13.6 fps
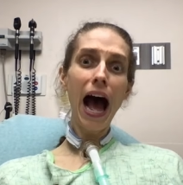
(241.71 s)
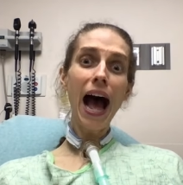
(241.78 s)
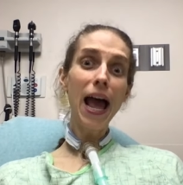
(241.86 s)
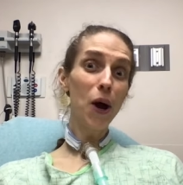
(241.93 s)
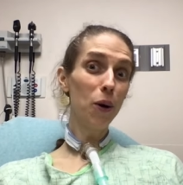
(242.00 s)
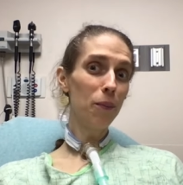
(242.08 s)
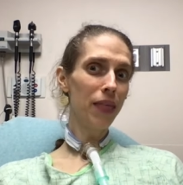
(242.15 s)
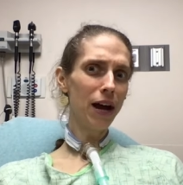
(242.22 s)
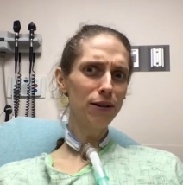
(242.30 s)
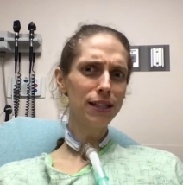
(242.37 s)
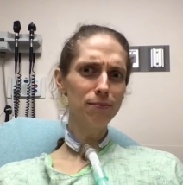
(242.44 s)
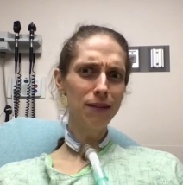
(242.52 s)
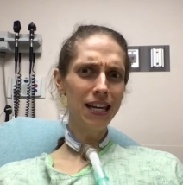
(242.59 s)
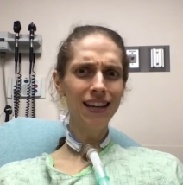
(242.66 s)
I hope that
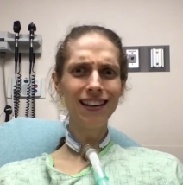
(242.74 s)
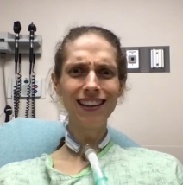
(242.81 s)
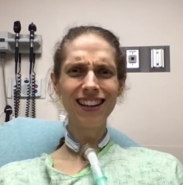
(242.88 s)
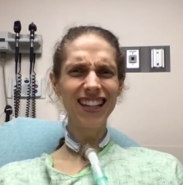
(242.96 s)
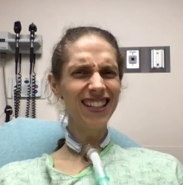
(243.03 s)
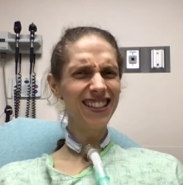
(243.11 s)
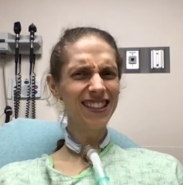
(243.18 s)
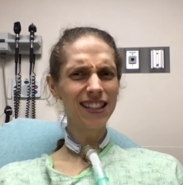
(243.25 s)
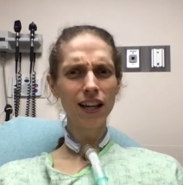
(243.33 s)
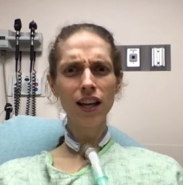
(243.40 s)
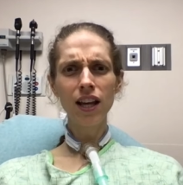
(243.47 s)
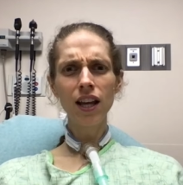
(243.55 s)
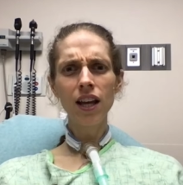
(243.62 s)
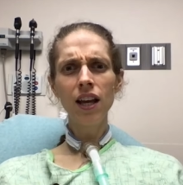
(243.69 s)
was me because
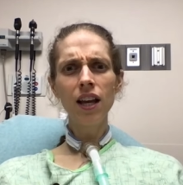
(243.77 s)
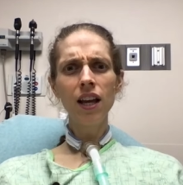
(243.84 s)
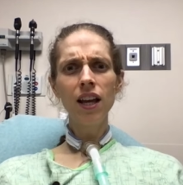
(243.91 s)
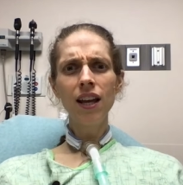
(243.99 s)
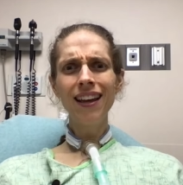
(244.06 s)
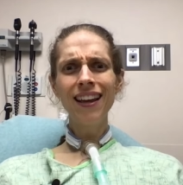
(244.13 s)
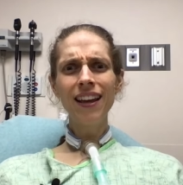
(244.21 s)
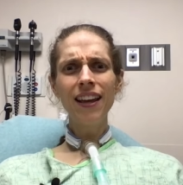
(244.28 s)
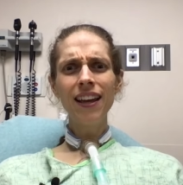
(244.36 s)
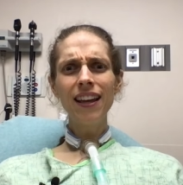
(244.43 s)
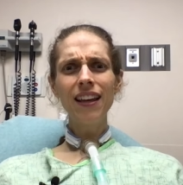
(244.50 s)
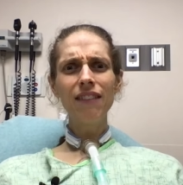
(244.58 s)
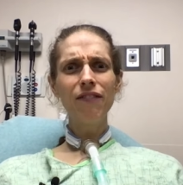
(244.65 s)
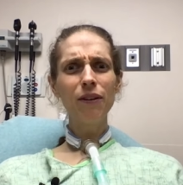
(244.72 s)

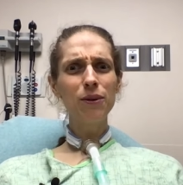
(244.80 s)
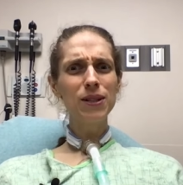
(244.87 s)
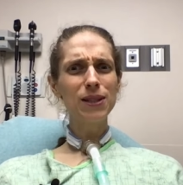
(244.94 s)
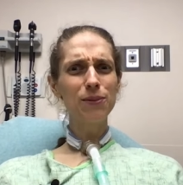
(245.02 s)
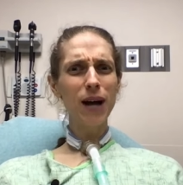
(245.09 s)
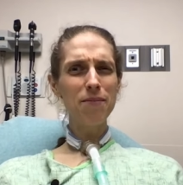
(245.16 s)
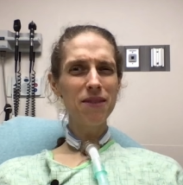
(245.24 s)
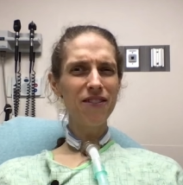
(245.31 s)
if it was wet